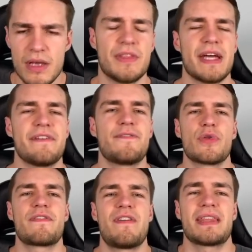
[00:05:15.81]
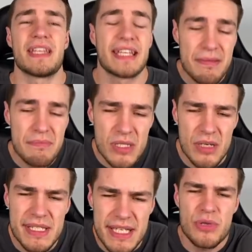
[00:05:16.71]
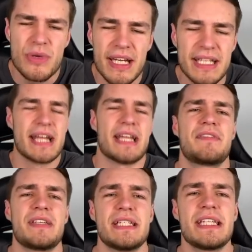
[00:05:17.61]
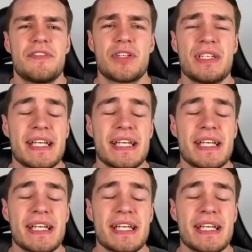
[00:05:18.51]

And therefore, the fact that GameStop is issuing an NFT dividend